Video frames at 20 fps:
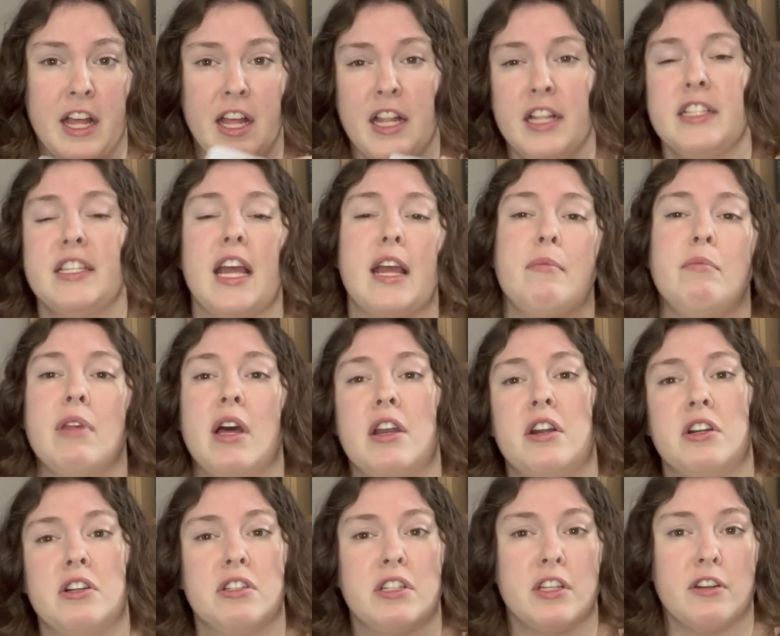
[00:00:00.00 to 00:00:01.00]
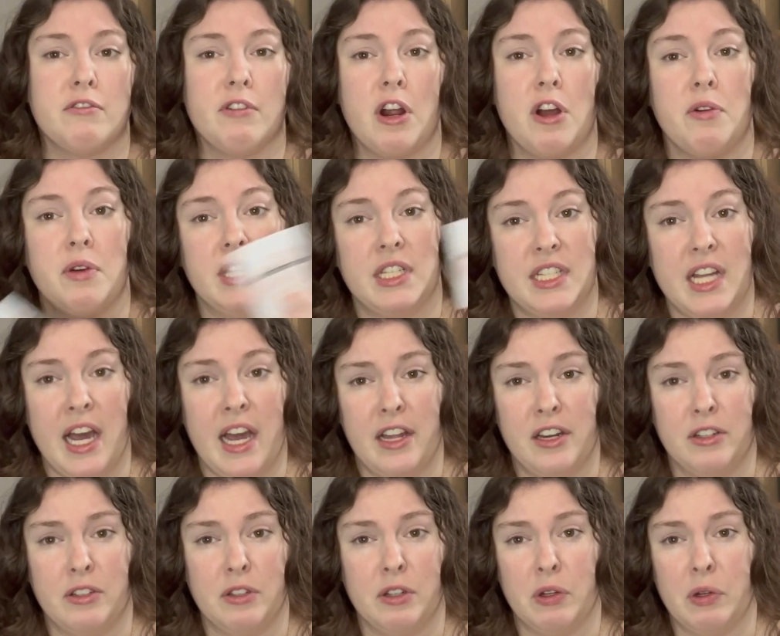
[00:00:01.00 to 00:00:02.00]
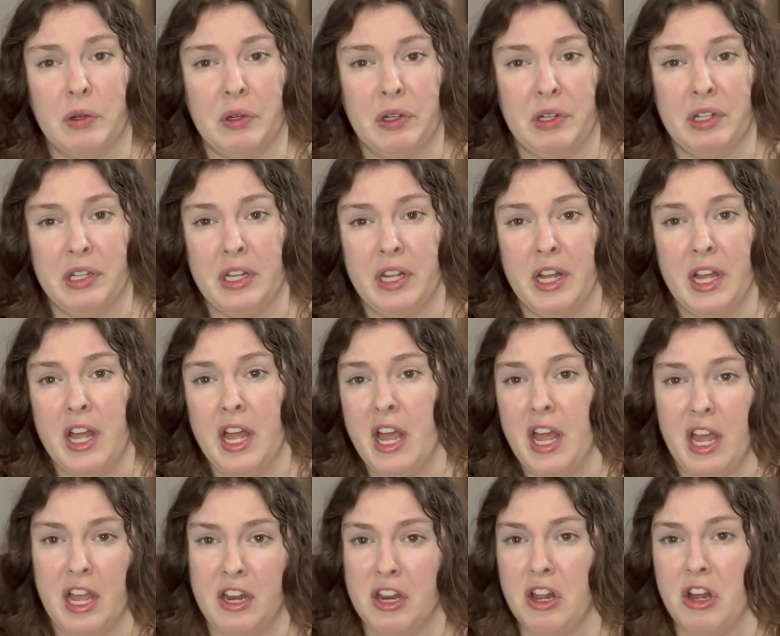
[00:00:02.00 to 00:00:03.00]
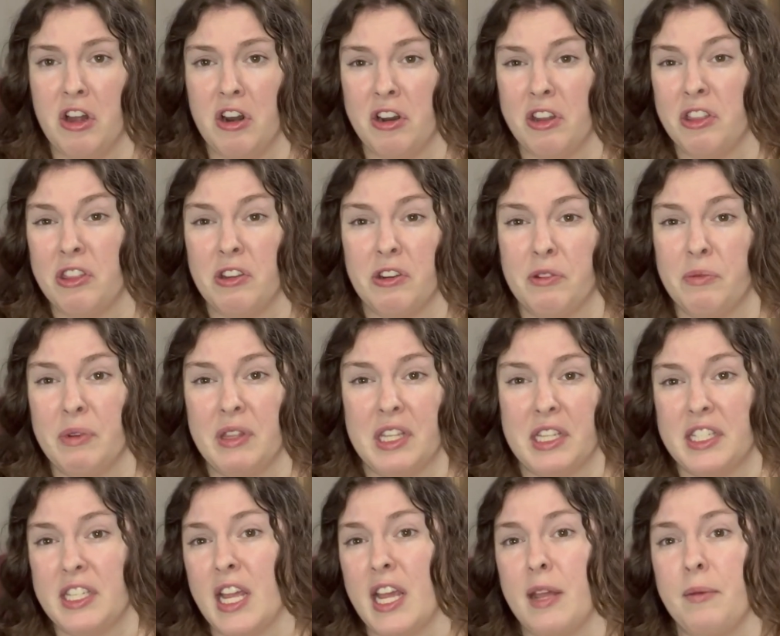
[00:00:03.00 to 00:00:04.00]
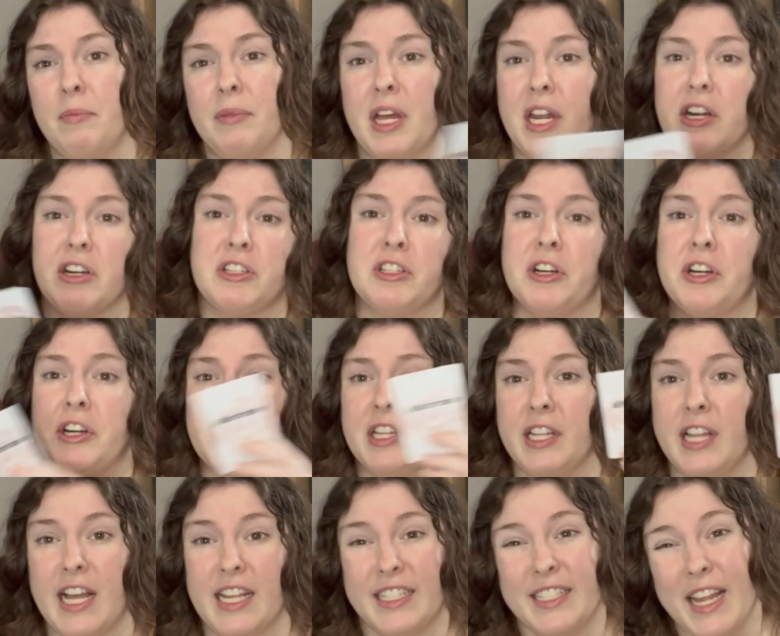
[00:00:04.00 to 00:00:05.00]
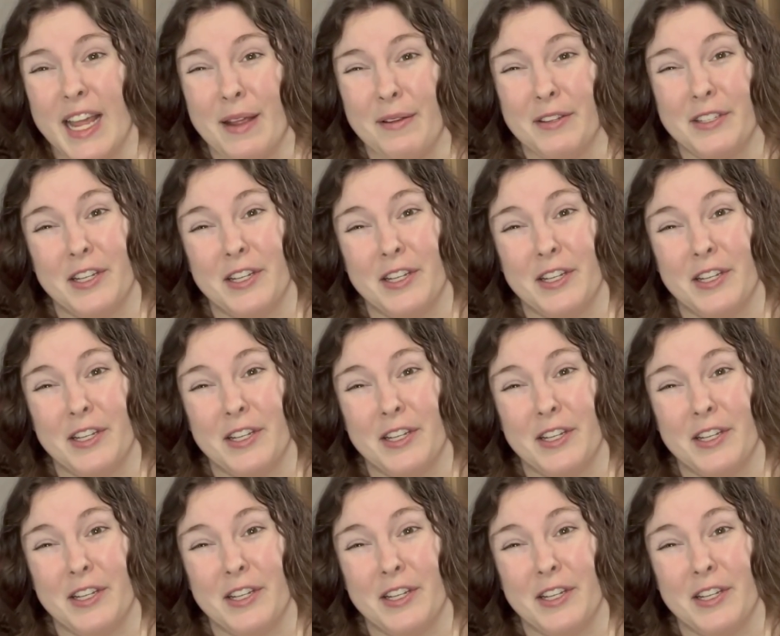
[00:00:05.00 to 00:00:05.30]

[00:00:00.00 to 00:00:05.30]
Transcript: same letters in a row in the title, or an author with the same letters starting the last name.